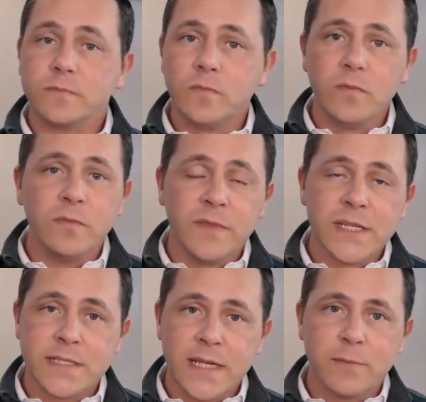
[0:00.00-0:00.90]
the
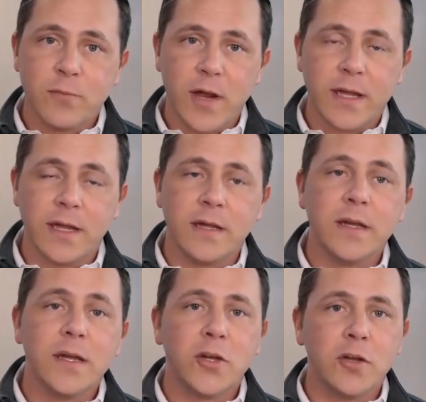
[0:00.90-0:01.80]
stick breaking,
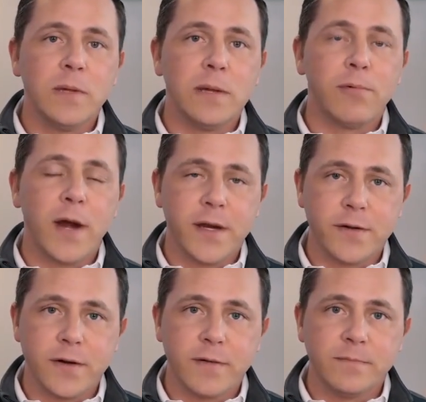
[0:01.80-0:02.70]
could be a predator,